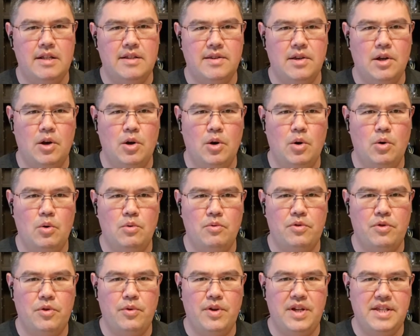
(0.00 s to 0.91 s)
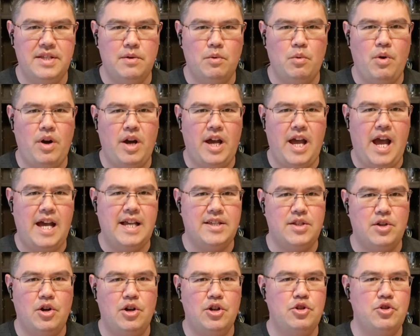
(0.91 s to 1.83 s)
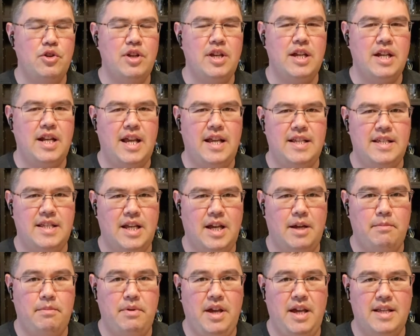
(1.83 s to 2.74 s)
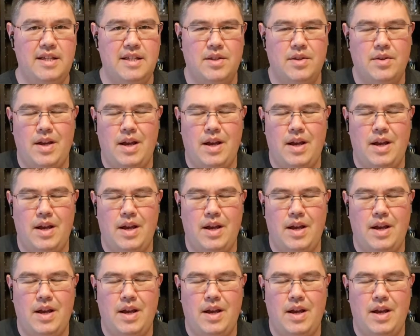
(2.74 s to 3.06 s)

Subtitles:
So the reason why I started drinking hazy IPAs is